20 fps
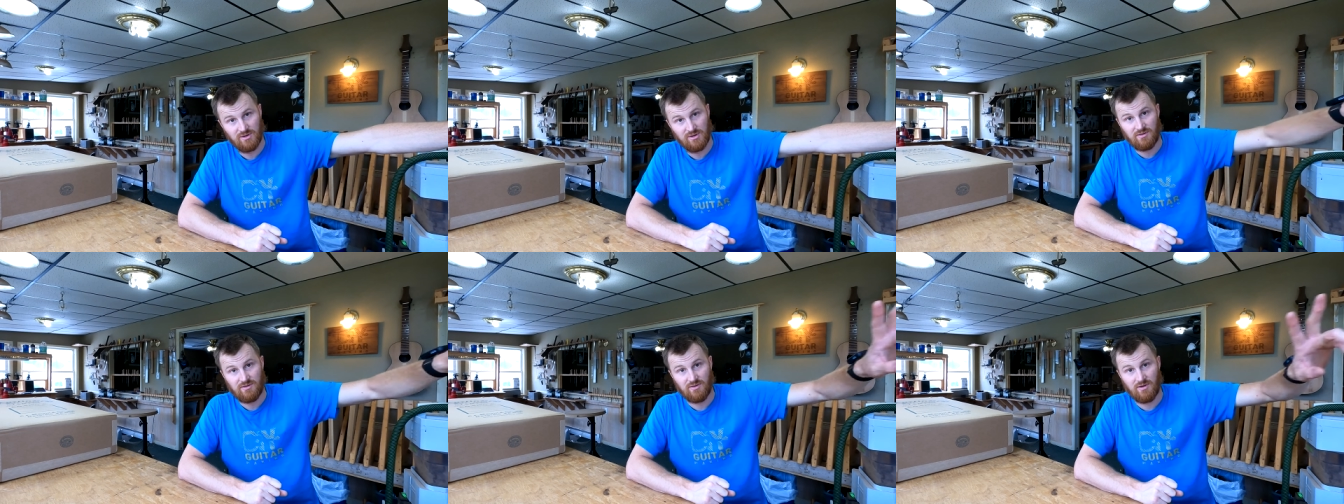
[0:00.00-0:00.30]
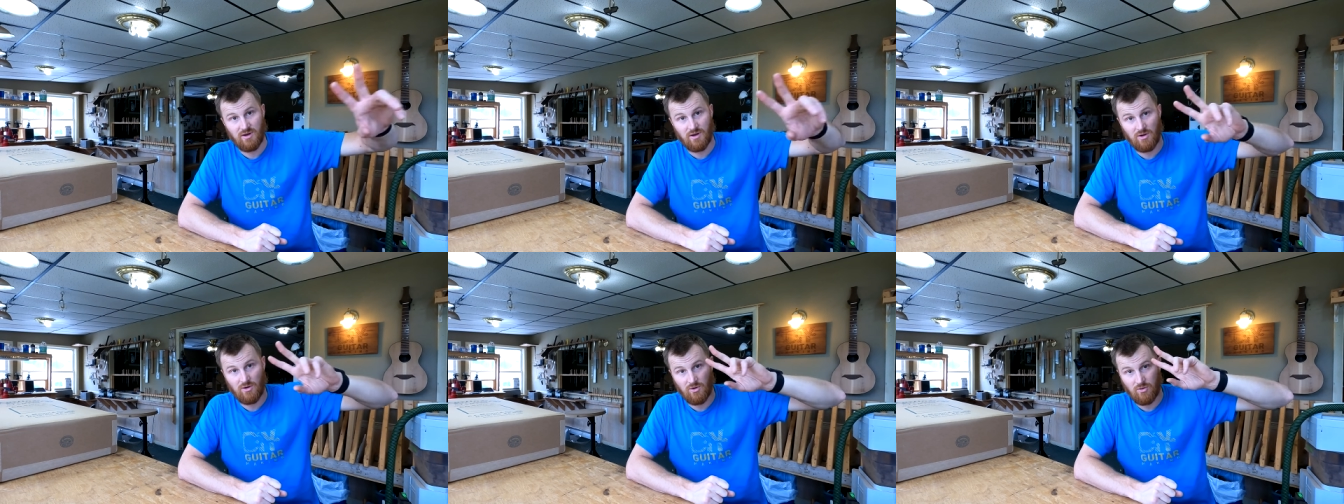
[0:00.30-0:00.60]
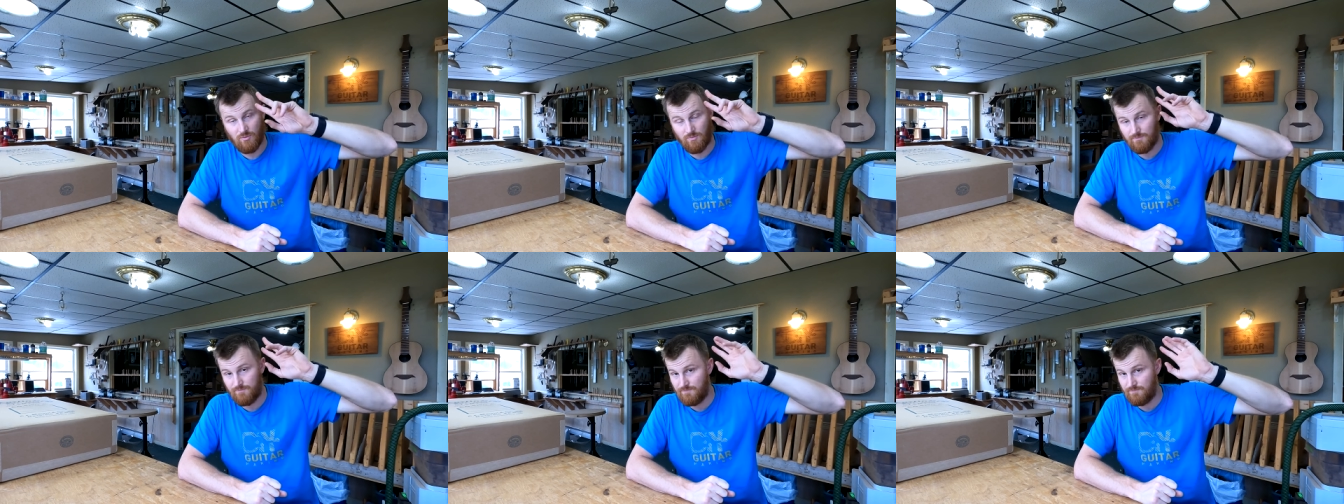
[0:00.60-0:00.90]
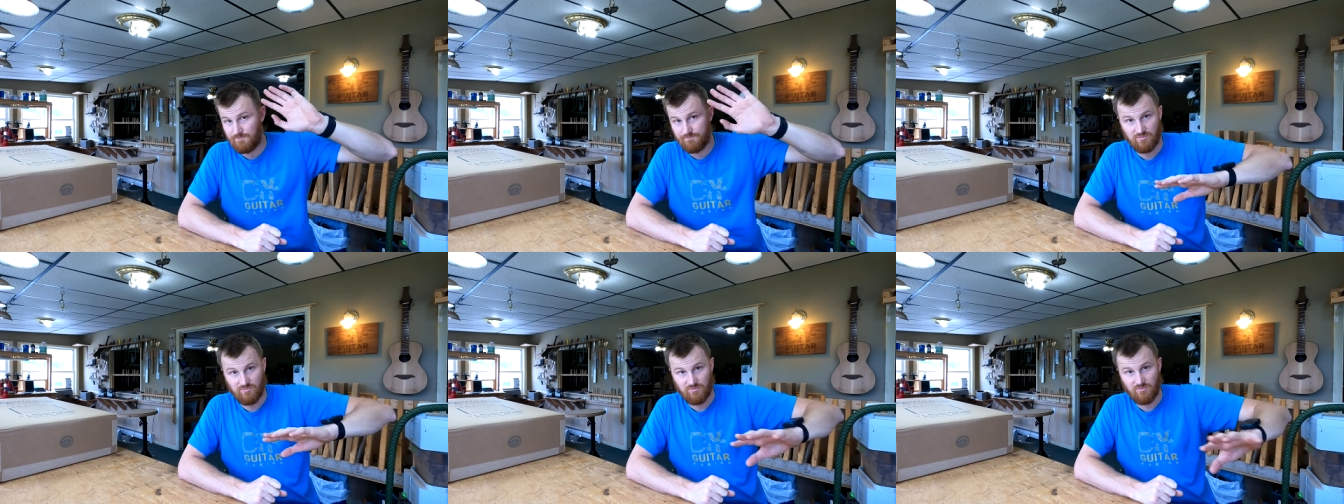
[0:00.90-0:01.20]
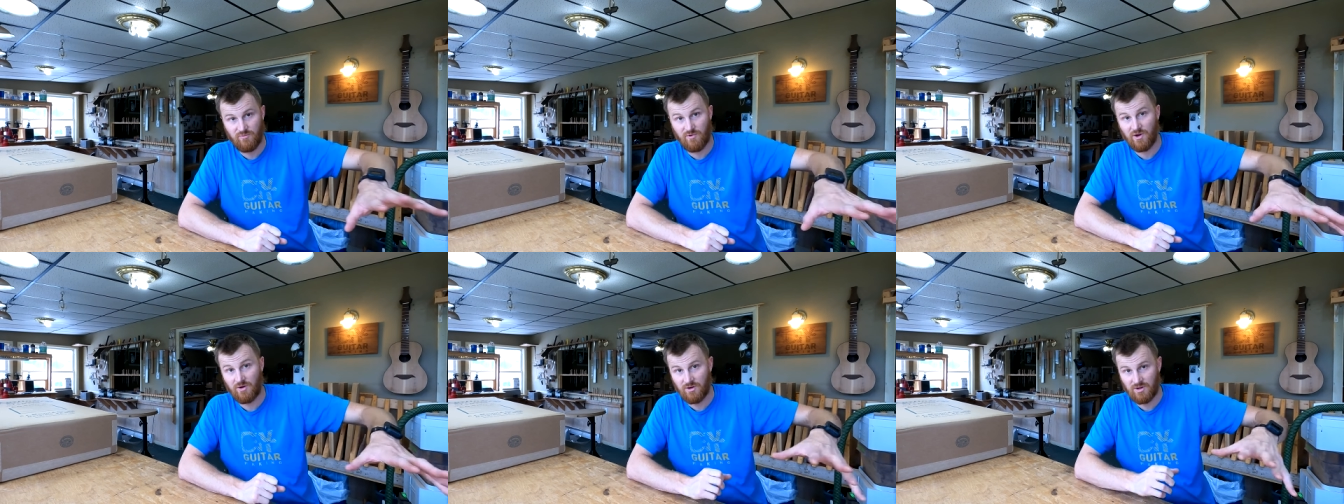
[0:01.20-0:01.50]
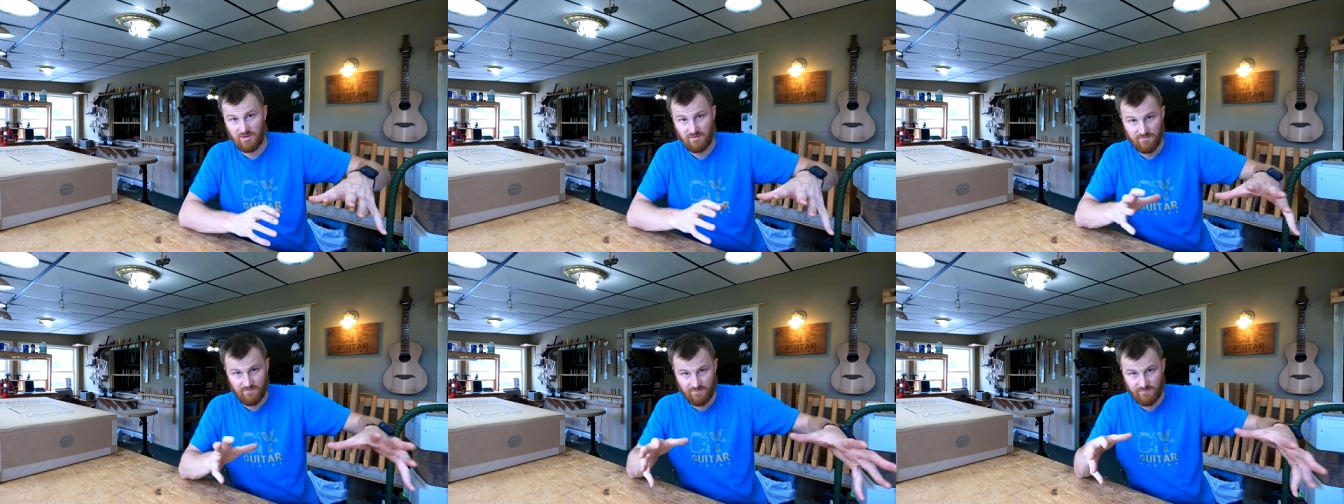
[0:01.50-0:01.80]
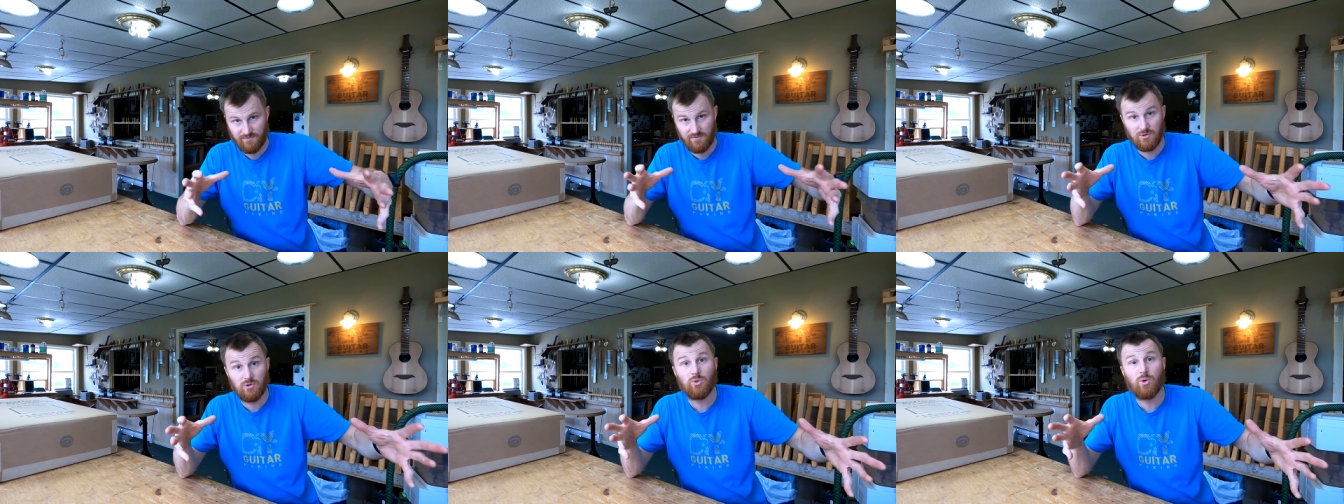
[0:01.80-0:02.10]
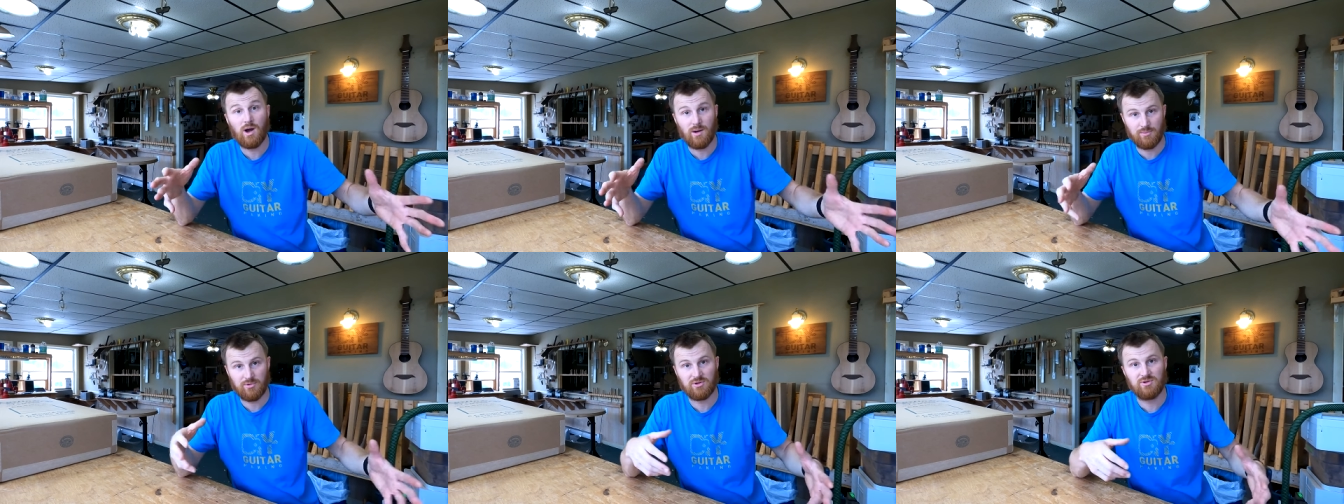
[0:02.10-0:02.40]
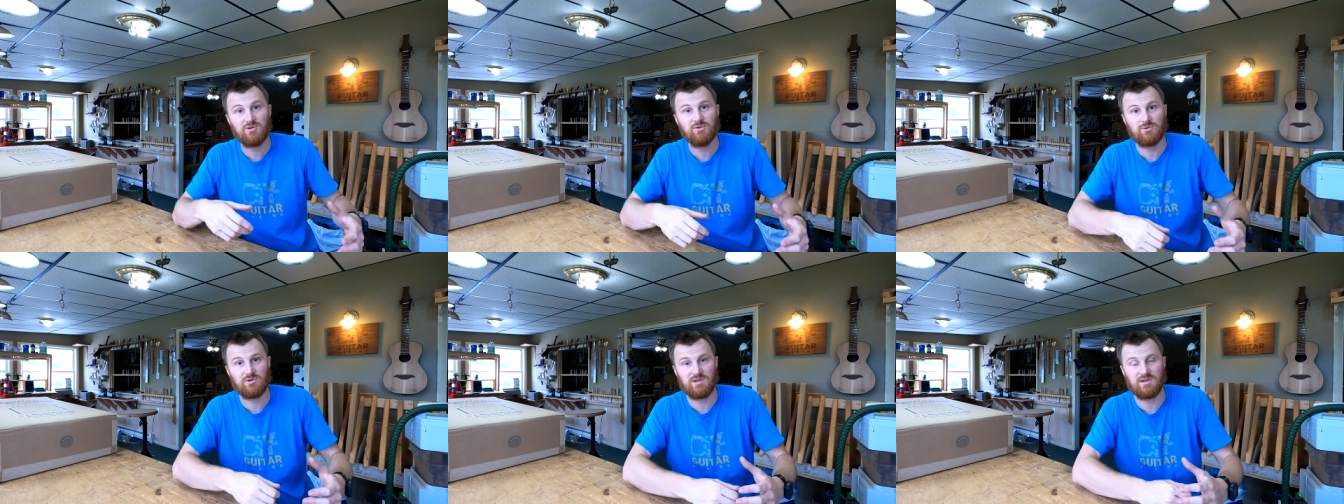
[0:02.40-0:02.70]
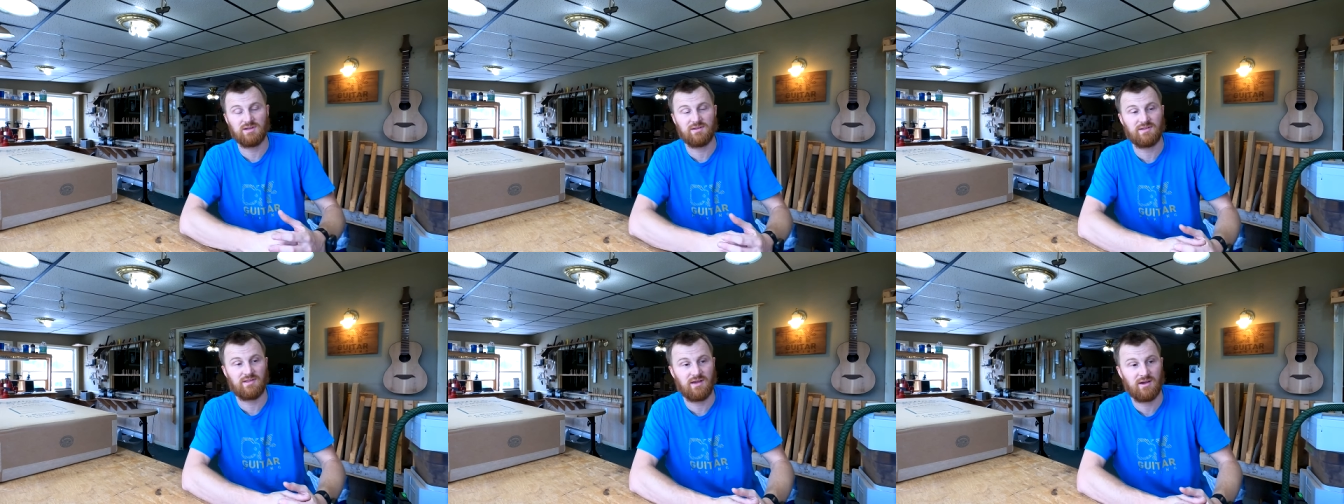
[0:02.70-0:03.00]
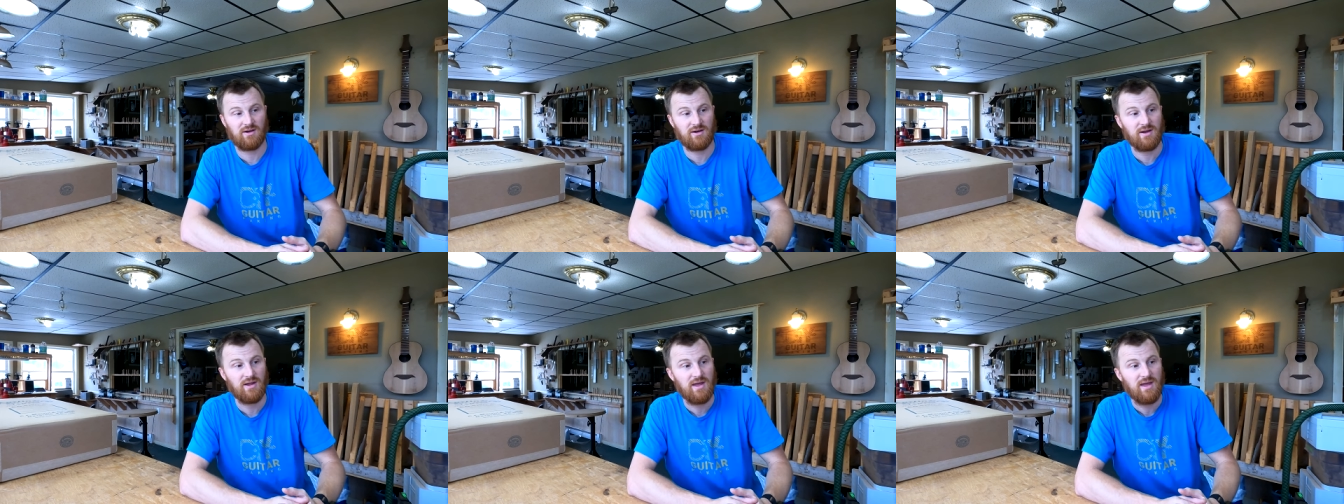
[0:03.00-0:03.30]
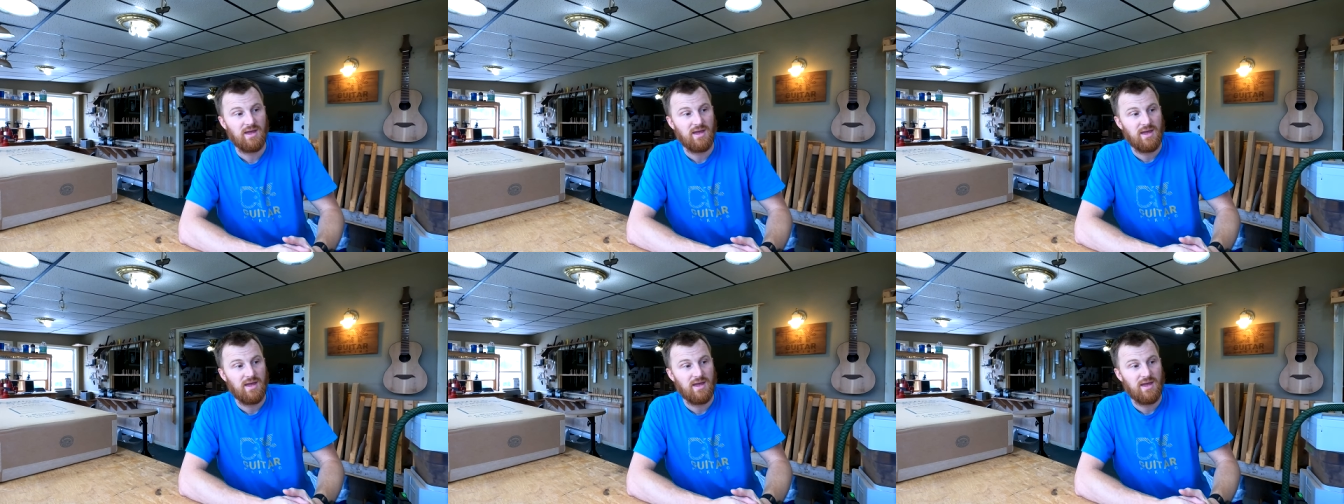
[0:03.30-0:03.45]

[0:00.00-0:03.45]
So very few opportunities there.